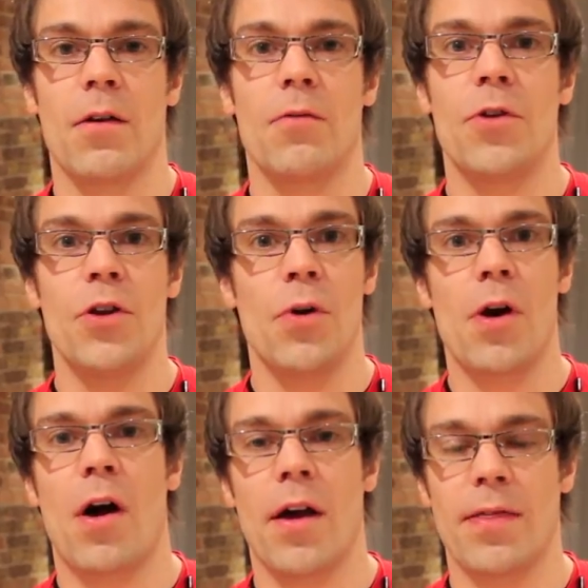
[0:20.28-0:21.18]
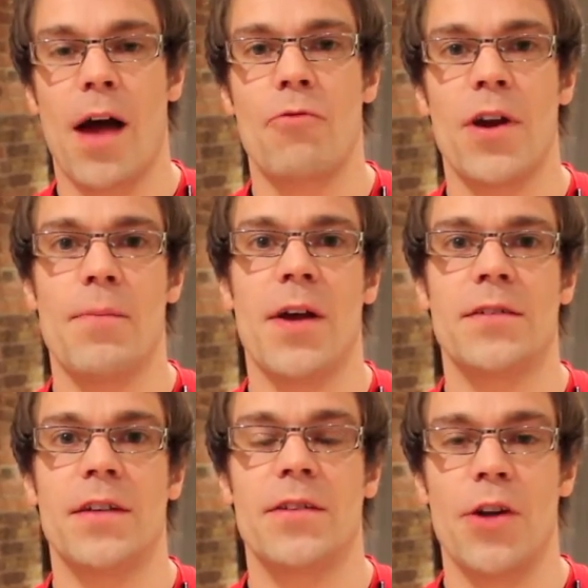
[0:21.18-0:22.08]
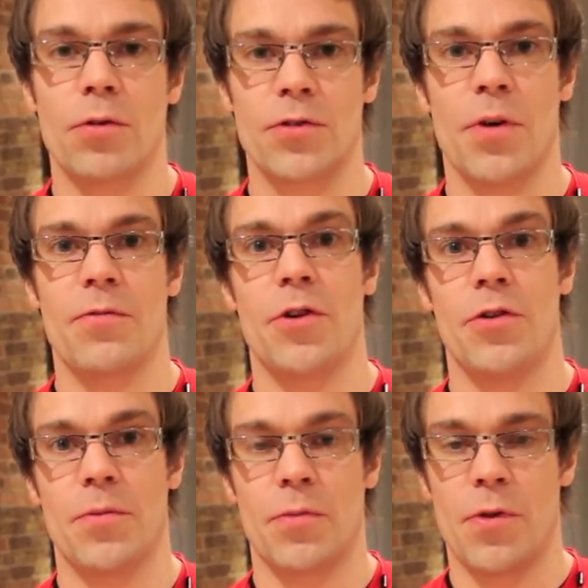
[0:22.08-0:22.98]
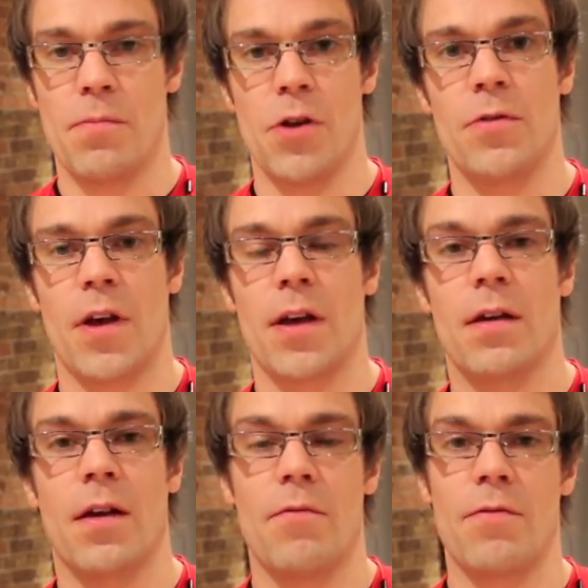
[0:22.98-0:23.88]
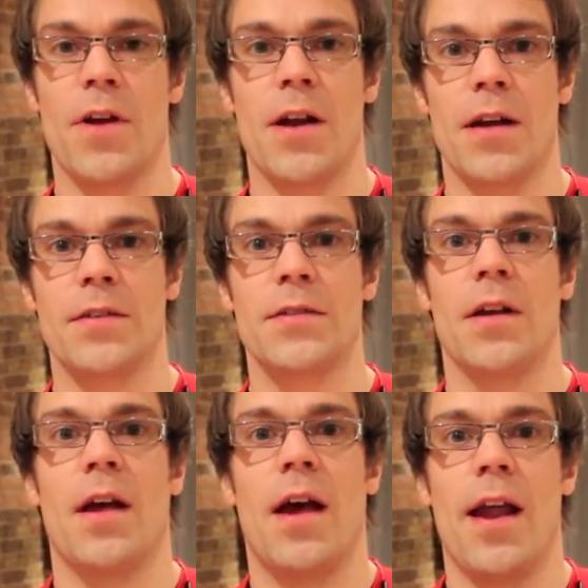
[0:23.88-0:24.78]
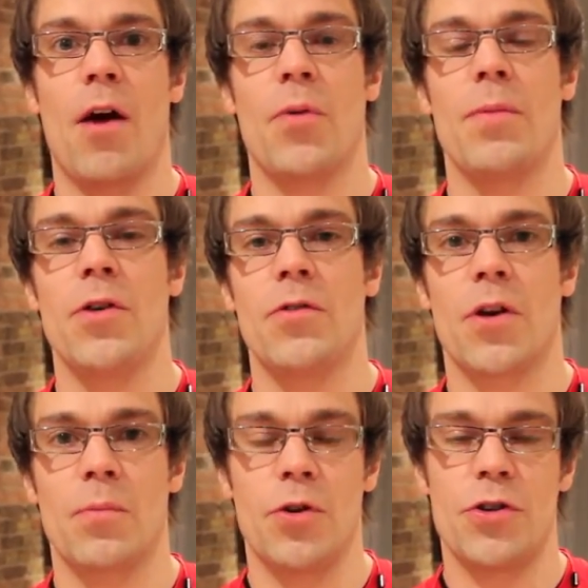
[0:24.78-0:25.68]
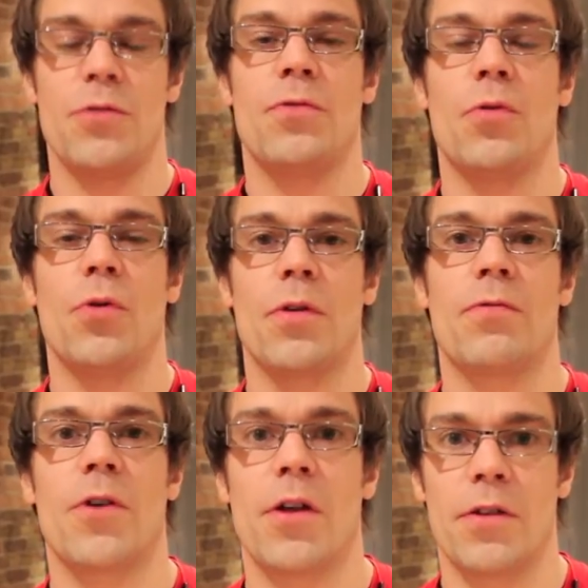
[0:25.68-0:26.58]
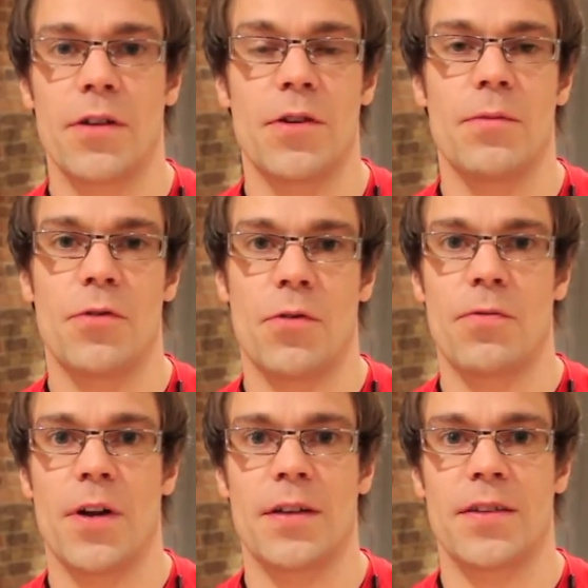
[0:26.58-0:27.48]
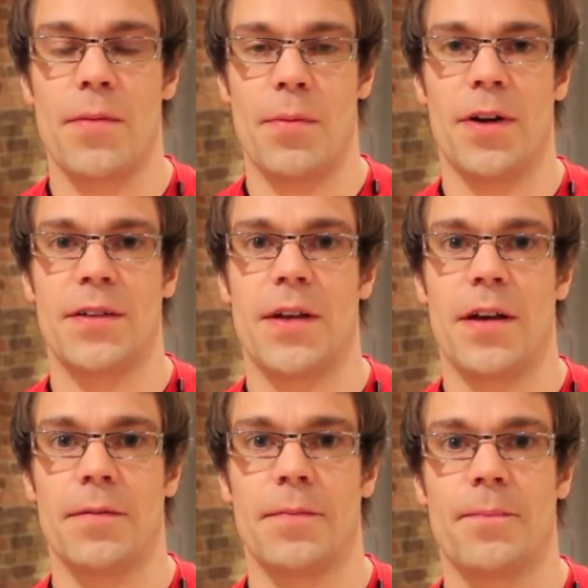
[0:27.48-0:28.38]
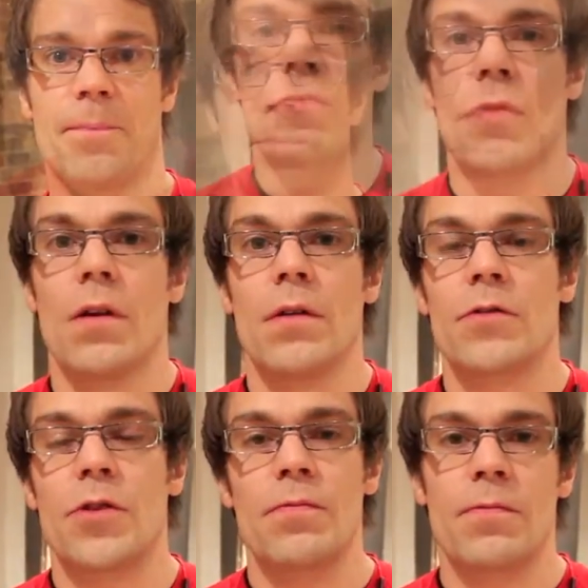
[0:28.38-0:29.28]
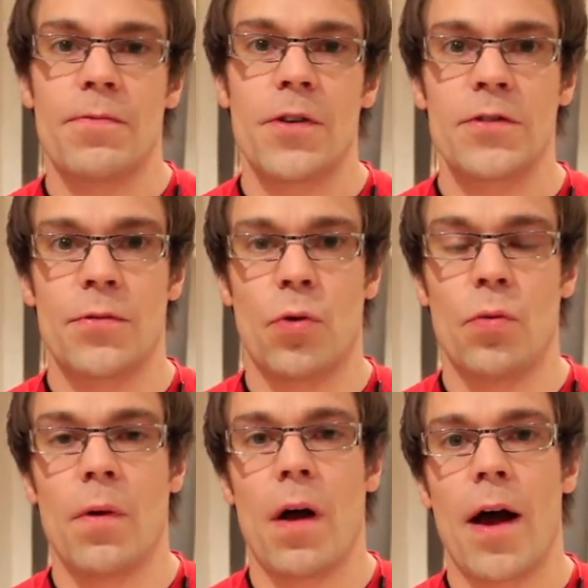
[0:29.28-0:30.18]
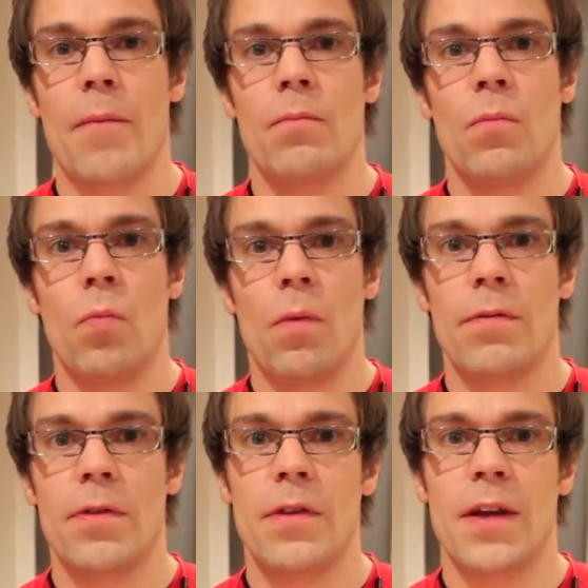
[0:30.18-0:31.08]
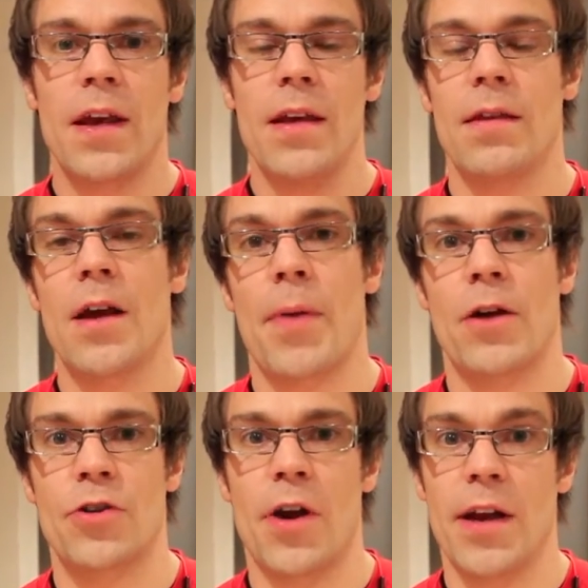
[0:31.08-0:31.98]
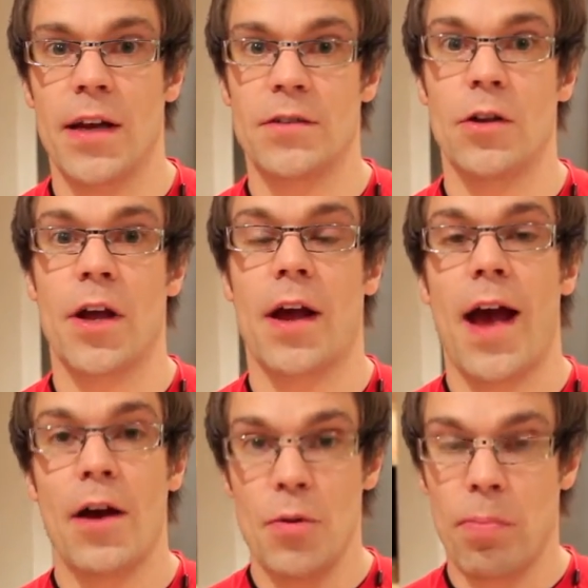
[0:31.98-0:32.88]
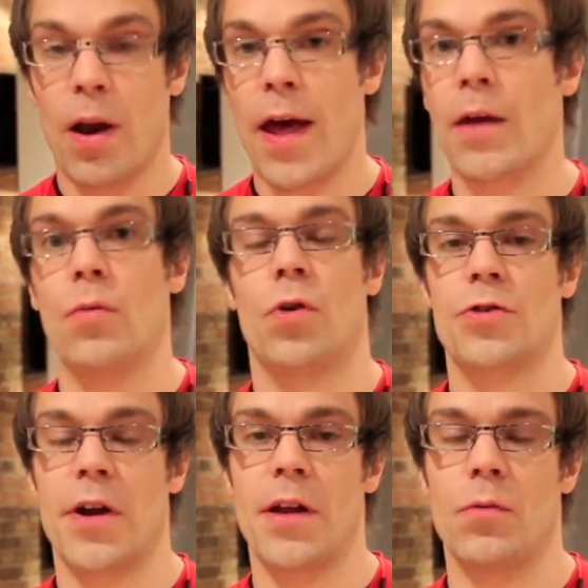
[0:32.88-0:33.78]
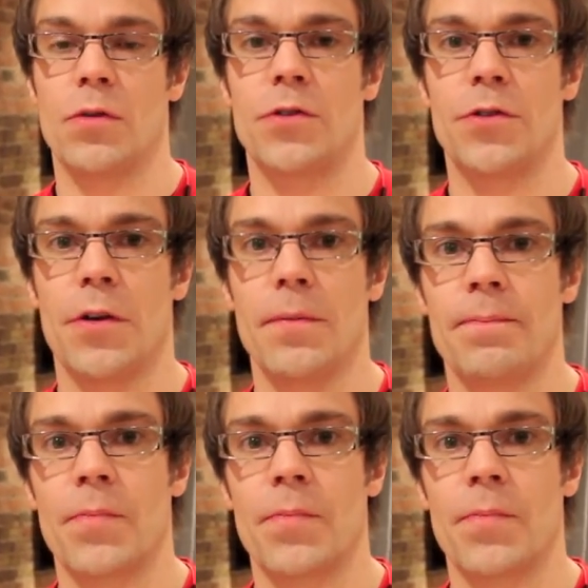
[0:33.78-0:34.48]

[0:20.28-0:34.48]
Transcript: For you and I, that really means it's the ultimate fusion between music and fitness, and helping music push you forward further in terms of your fitness capability. So first of all, the key thing about training is looking at how you plan what training you want to do.